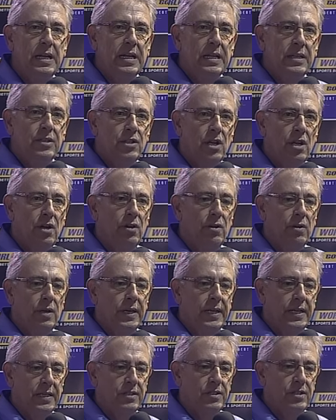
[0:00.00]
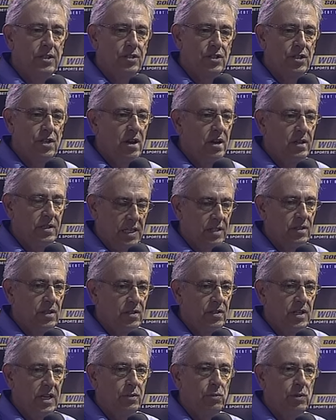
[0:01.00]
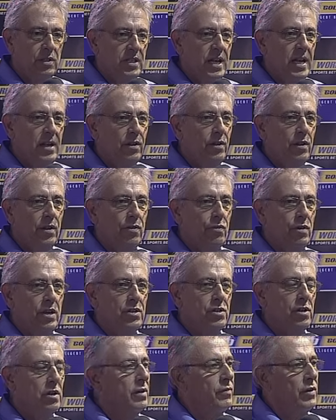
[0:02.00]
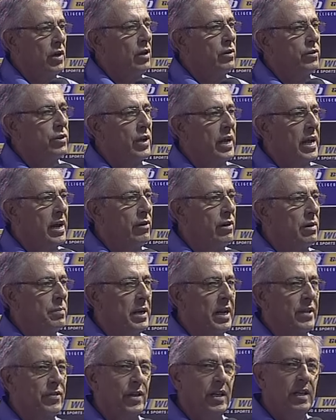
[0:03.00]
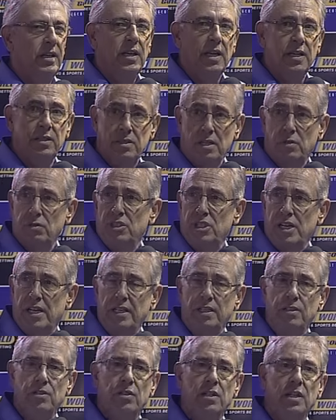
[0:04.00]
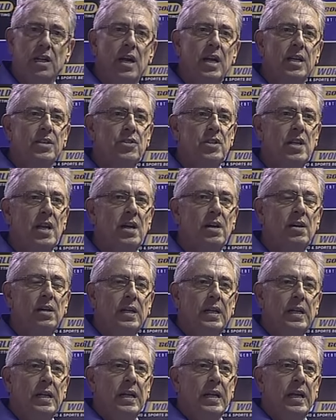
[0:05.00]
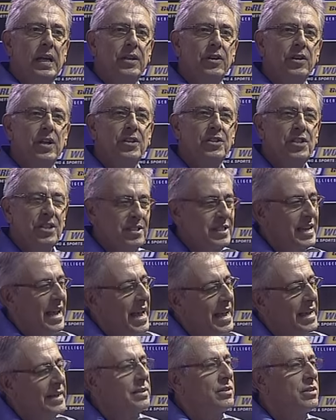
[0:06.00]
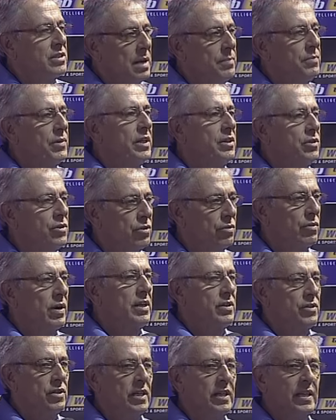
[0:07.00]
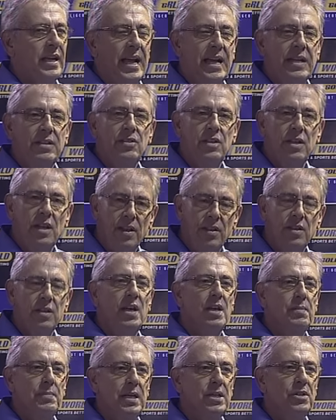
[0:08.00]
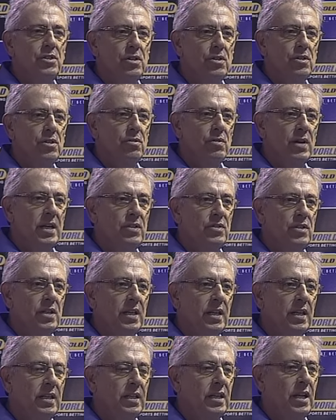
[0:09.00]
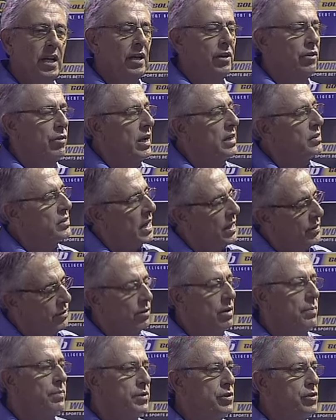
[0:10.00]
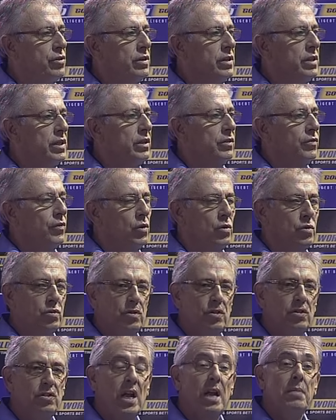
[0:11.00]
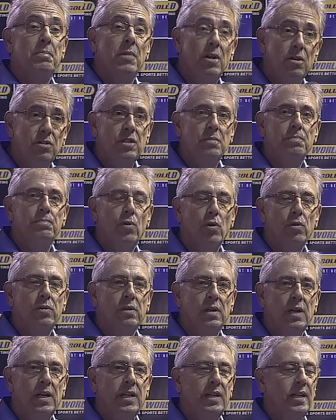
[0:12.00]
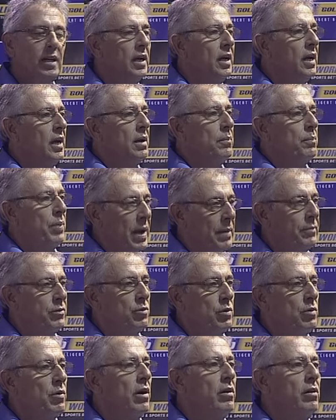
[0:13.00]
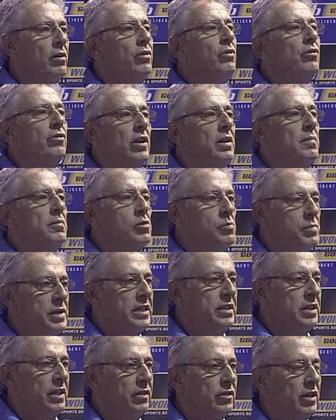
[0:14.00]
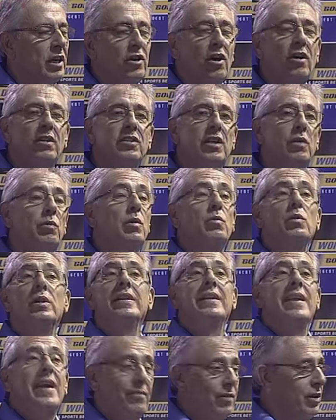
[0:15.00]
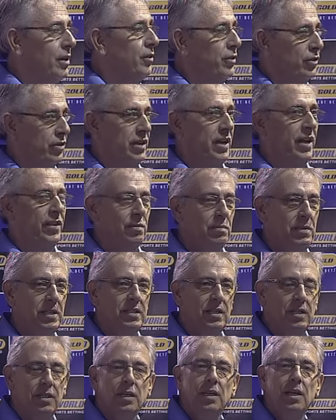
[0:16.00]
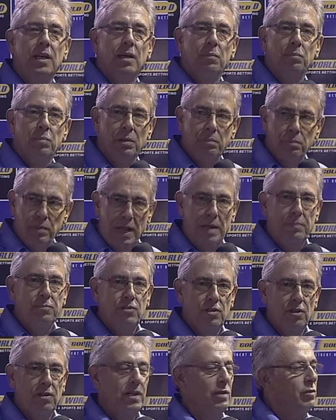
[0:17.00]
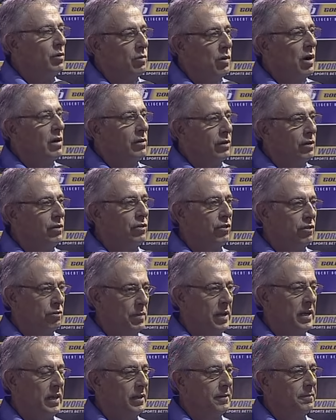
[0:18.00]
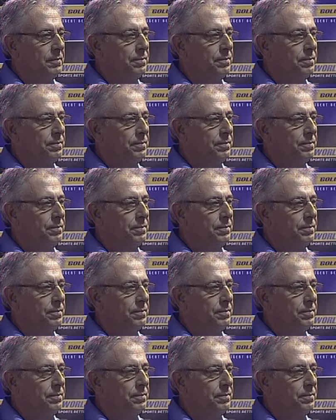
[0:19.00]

So it's the start, as I said, we stand on the threshold of a whole new era. But I think, as I was chatting to the guys now, it just adds something to racing. It adds another dimension to racing. It creates other opportunities for horses. And most importantly, perhaps we won't lose any more meetings. I can't say we will never lose another meeting, but perhaps certainly we won't lose as many.